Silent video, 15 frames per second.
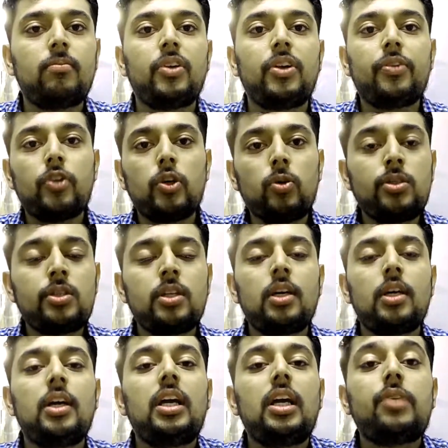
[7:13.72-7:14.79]
reviews.
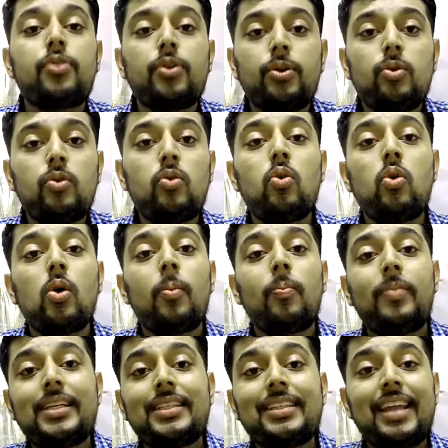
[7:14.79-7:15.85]
If you do,
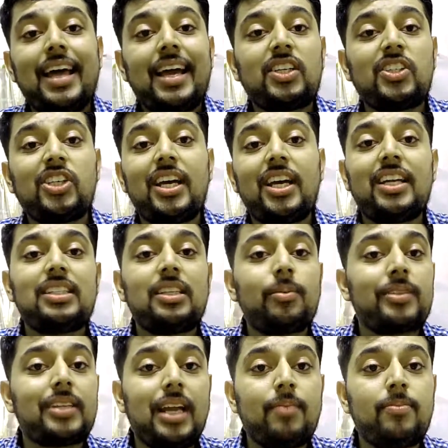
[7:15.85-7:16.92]
please like, share and
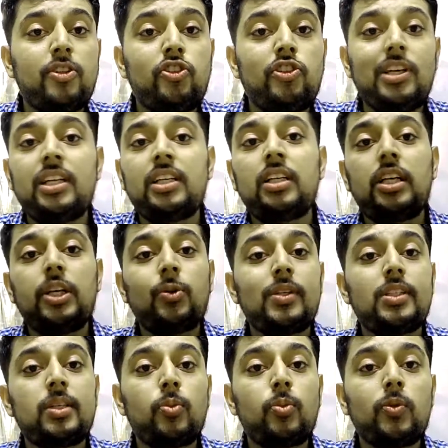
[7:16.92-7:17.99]
subscribe this channel. It will
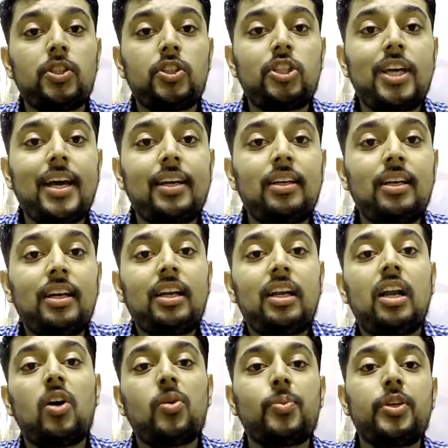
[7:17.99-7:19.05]
support the channel and
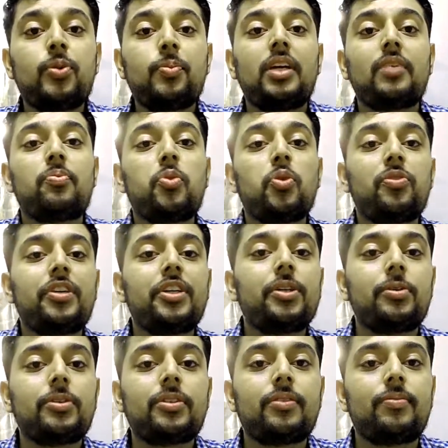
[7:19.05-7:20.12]
allow me to make more
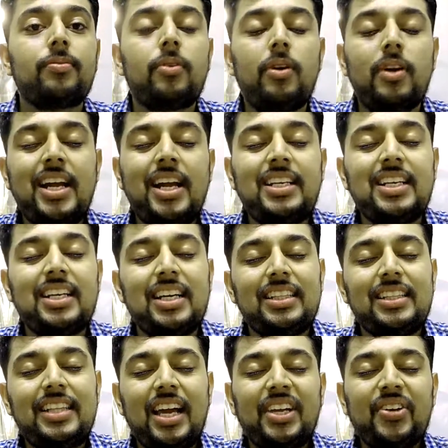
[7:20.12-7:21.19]
videos. All right,
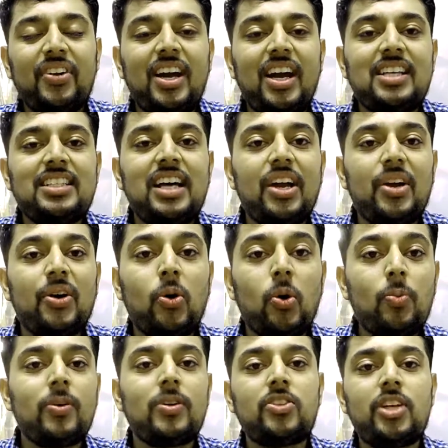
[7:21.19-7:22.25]
thank you guys. I hope
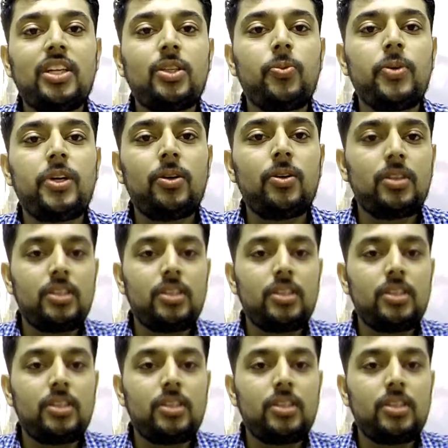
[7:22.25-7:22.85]
you enjoyed the video.